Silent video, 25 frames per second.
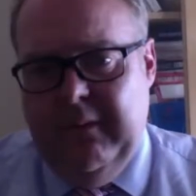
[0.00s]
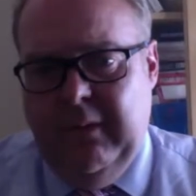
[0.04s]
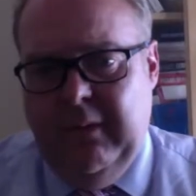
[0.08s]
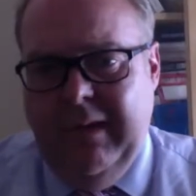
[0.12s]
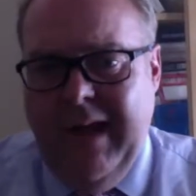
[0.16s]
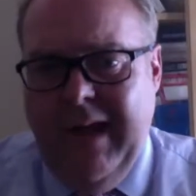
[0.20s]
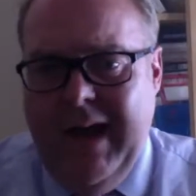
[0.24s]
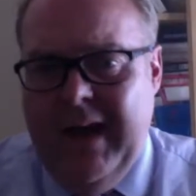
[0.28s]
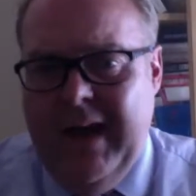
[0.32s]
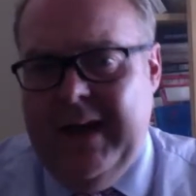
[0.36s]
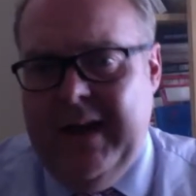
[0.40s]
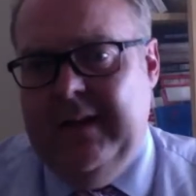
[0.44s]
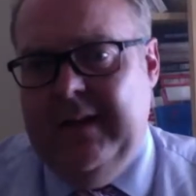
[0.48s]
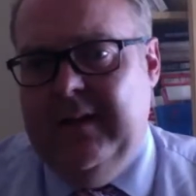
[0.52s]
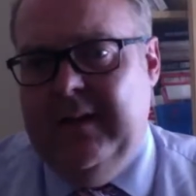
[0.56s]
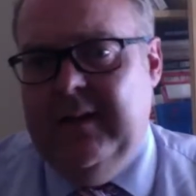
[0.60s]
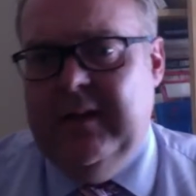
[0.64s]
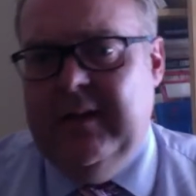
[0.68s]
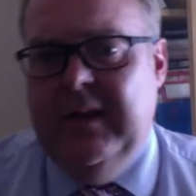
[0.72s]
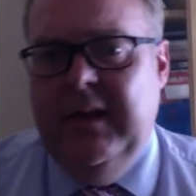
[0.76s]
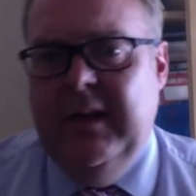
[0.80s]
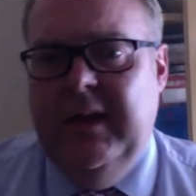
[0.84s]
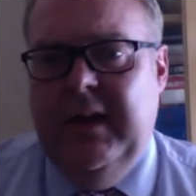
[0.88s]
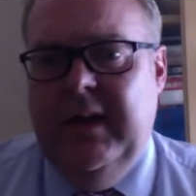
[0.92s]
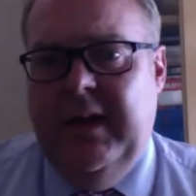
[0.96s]

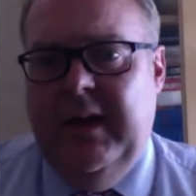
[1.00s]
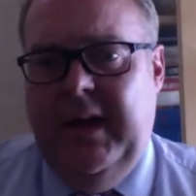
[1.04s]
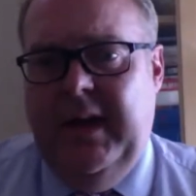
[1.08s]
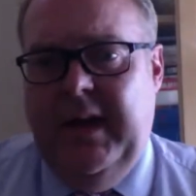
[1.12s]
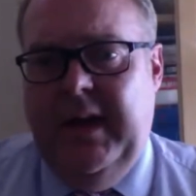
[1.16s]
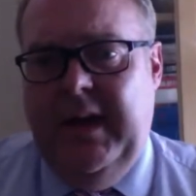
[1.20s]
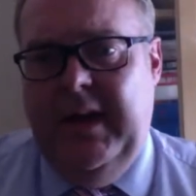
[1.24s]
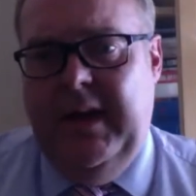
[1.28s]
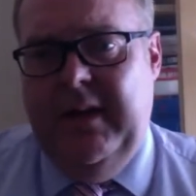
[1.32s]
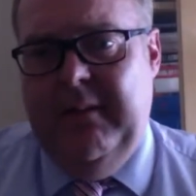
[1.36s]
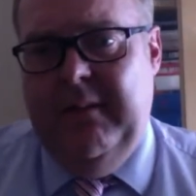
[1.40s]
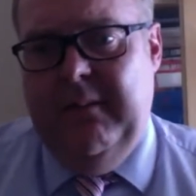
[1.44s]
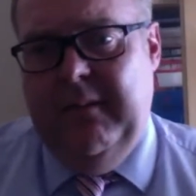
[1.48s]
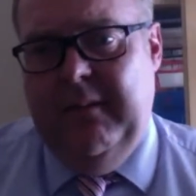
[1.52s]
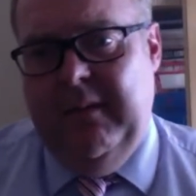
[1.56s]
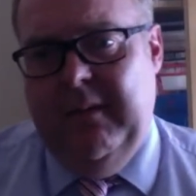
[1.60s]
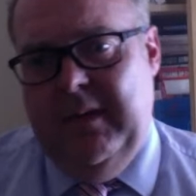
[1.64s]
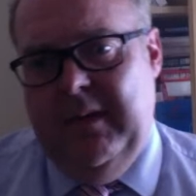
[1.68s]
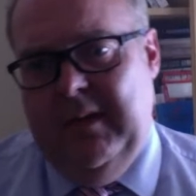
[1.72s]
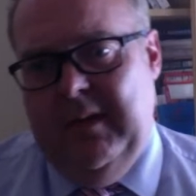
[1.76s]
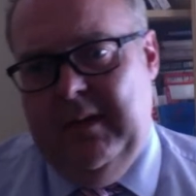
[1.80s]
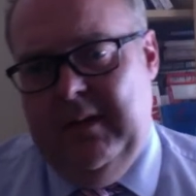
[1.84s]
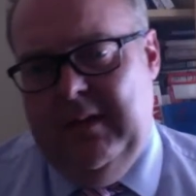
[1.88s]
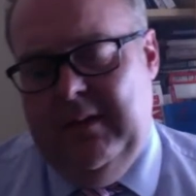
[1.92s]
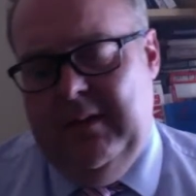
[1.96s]
lines,
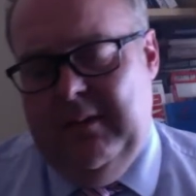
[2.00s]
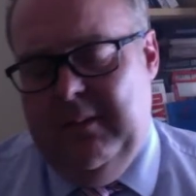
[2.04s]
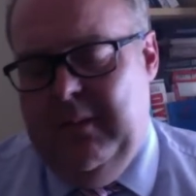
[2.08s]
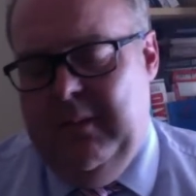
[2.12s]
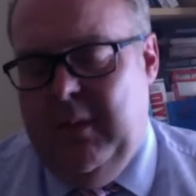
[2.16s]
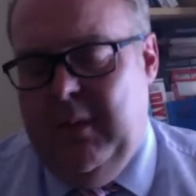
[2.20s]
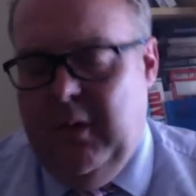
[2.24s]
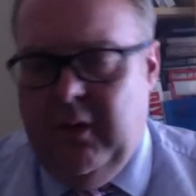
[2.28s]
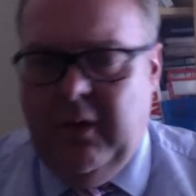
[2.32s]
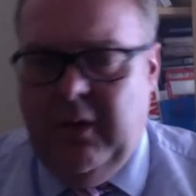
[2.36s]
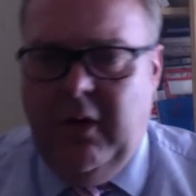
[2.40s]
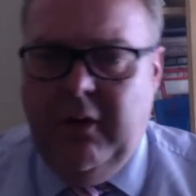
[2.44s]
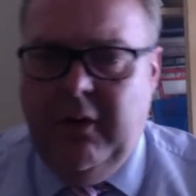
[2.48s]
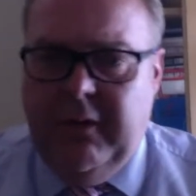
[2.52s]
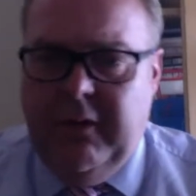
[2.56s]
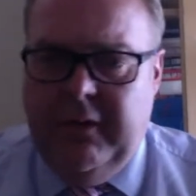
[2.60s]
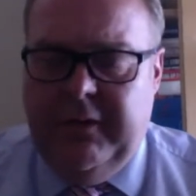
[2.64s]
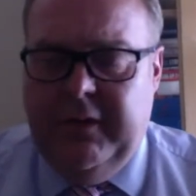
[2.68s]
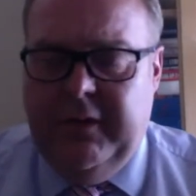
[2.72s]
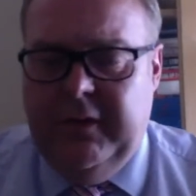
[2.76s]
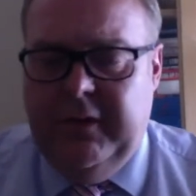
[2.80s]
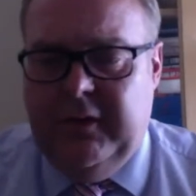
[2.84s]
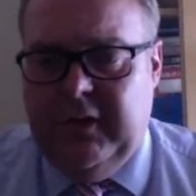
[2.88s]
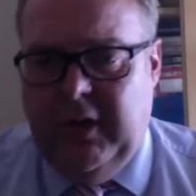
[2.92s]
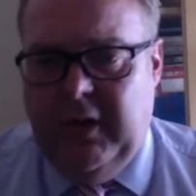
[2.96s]
moreover
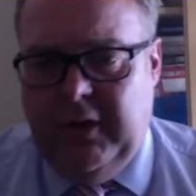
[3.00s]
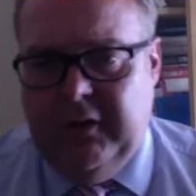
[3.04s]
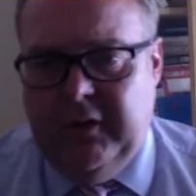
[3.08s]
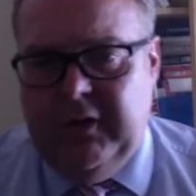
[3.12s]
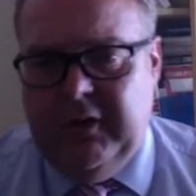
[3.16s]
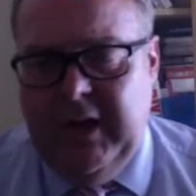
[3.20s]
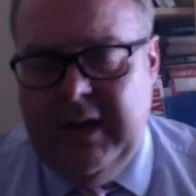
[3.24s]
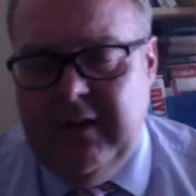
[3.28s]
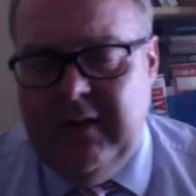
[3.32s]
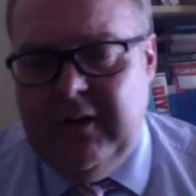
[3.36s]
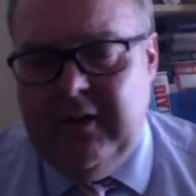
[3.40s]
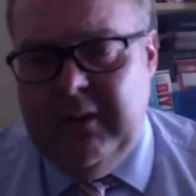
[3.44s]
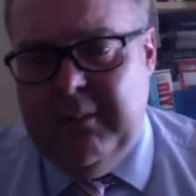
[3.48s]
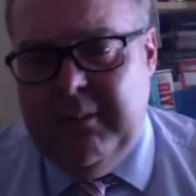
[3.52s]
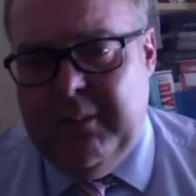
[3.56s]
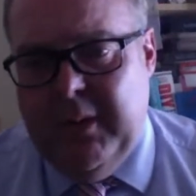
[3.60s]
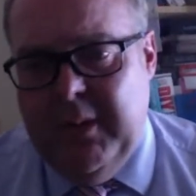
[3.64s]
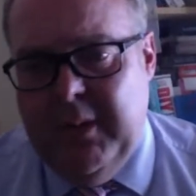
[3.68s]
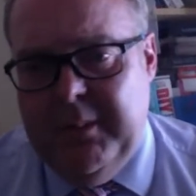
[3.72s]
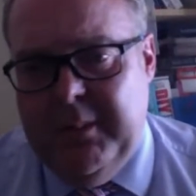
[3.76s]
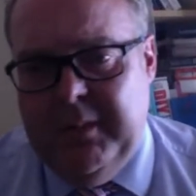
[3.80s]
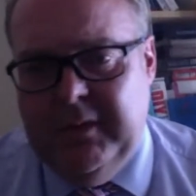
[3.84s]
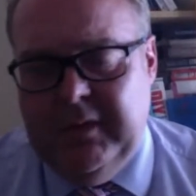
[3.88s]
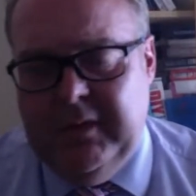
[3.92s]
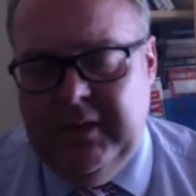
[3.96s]
for sort of changing
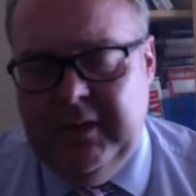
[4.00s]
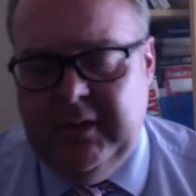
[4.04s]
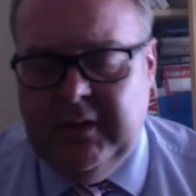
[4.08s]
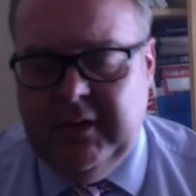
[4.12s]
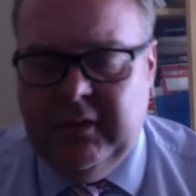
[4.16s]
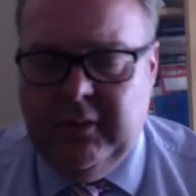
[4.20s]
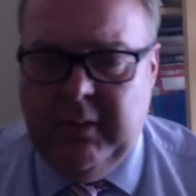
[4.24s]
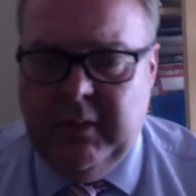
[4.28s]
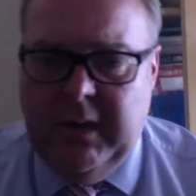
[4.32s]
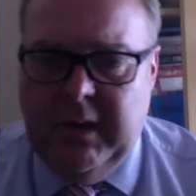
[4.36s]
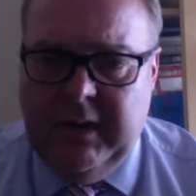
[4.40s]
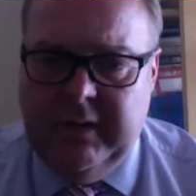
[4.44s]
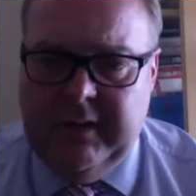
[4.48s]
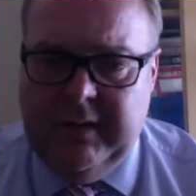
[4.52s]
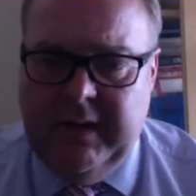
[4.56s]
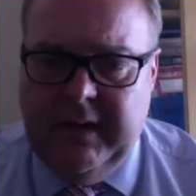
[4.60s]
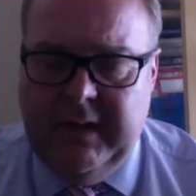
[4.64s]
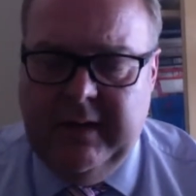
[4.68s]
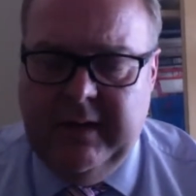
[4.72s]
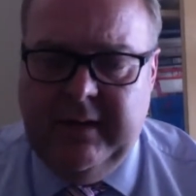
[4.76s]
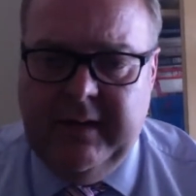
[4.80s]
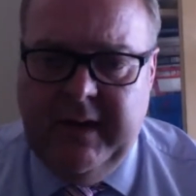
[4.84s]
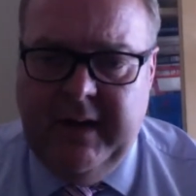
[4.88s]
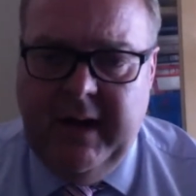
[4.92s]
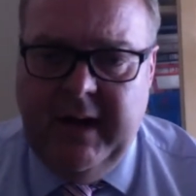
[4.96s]
purposes as well as
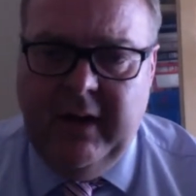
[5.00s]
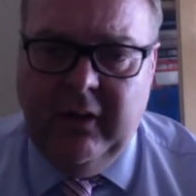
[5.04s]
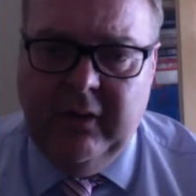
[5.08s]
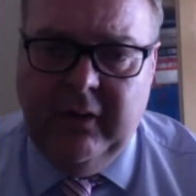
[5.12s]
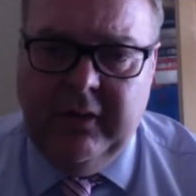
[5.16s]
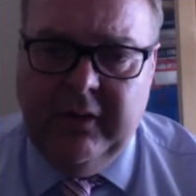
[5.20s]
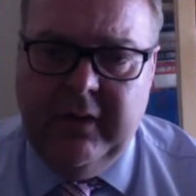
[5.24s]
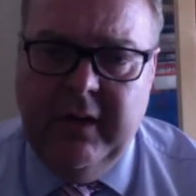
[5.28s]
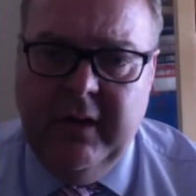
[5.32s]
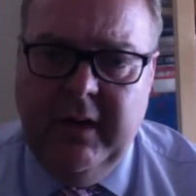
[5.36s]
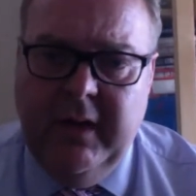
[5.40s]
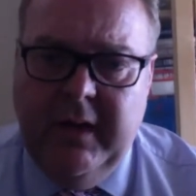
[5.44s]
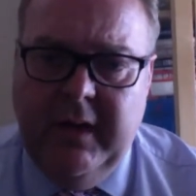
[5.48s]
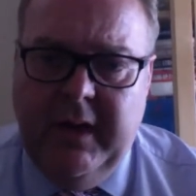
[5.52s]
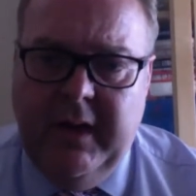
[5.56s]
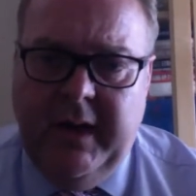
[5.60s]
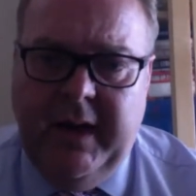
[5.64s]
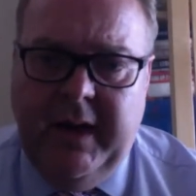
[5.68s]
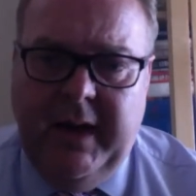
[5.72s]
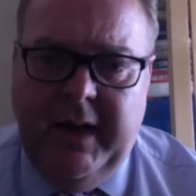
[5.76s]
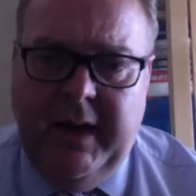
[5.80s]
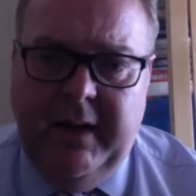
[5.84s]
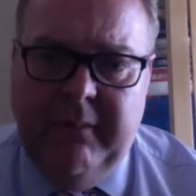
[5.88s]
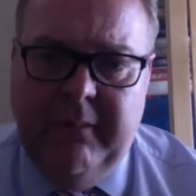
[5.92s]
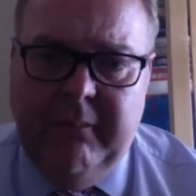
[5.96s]
anything else.
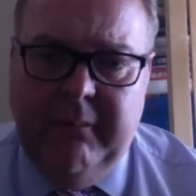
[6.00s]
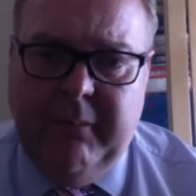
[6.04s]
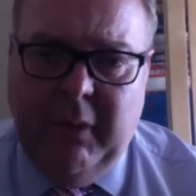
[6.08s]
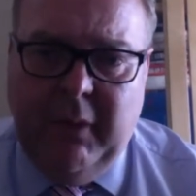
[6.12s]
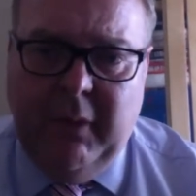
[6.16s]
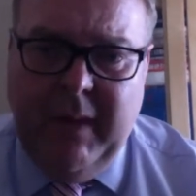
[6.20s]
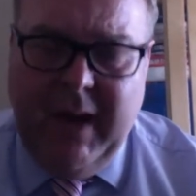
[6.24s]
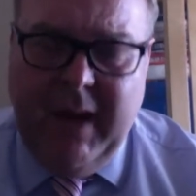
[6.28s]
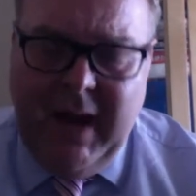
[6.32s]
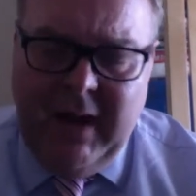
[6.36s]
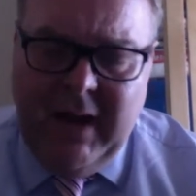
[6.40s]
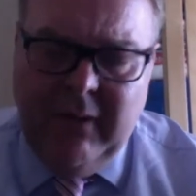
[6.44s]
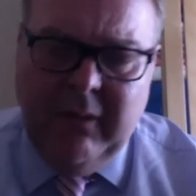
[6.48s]
But we